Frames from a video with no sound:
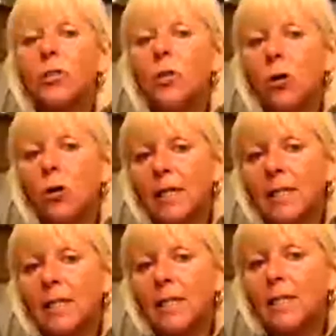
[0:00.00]
dog
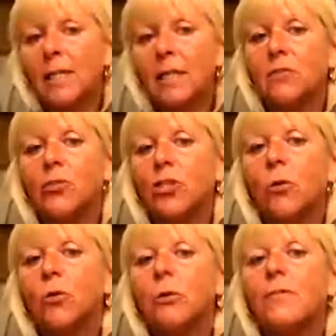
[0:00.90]
in these kind of
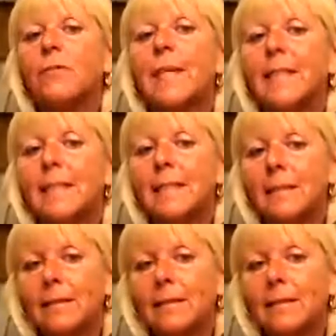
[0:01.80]
show or events,